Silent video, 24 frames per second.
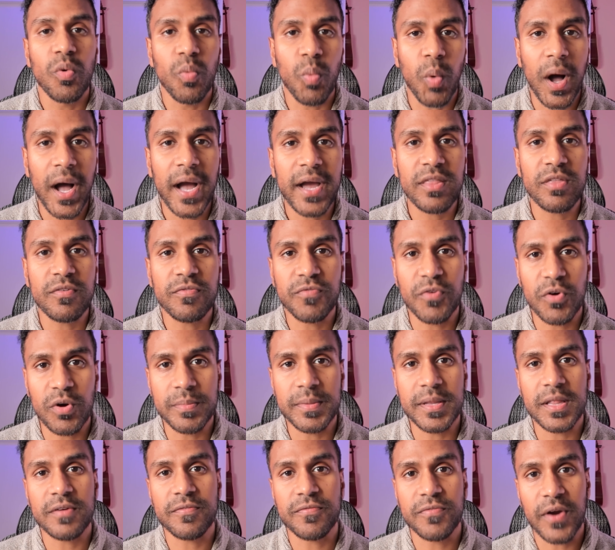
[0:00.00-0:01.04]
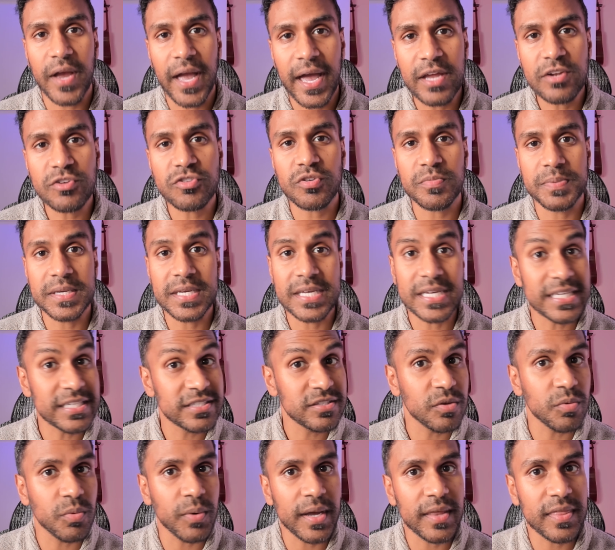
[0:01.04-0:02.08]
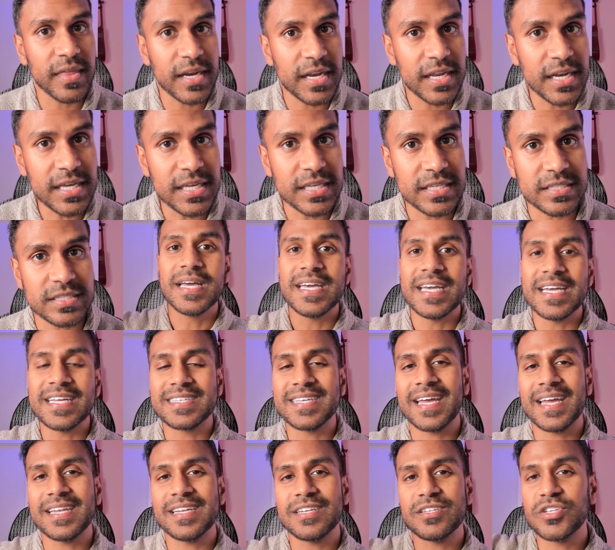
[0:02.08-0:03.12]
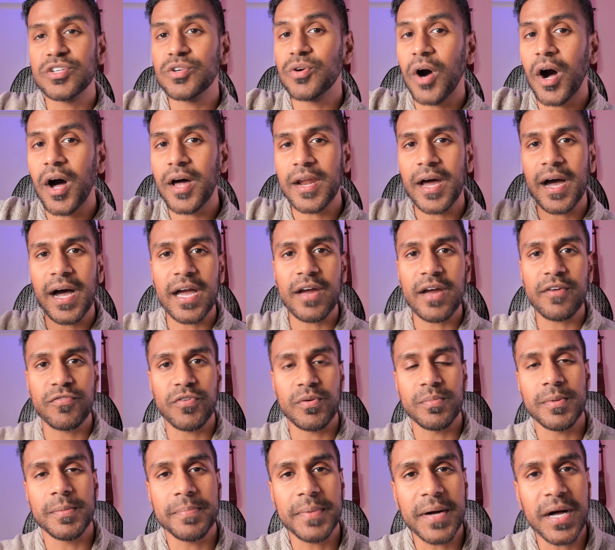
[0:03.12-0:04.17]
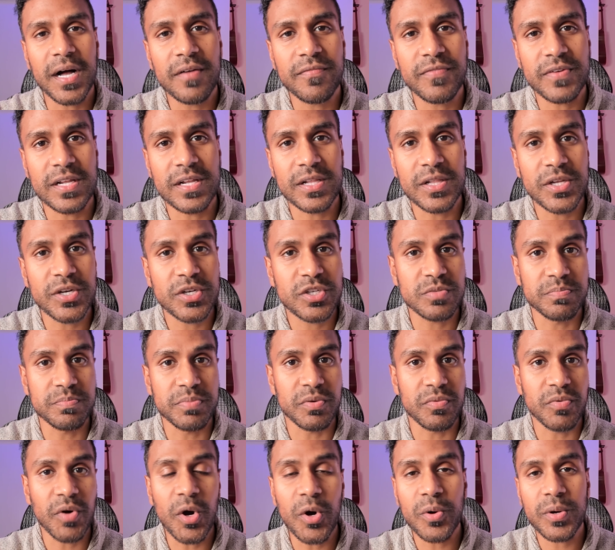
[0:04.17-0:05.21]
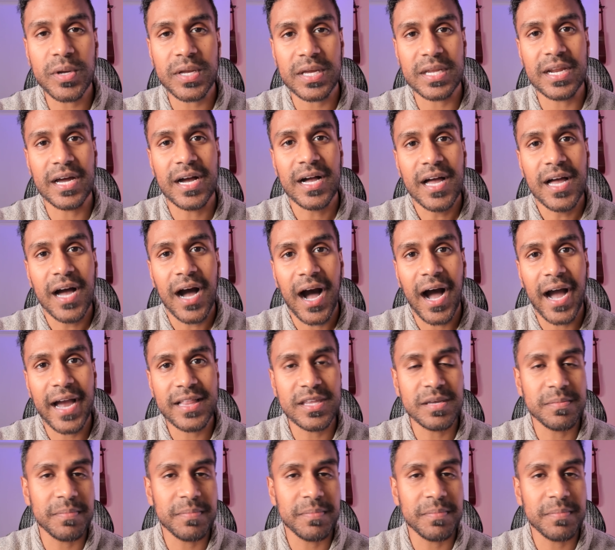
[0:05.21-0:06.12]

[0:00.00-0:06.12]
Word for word: why the formula for entropy is the way that it is. It's handed to you on high from above, and it looks baroque and highly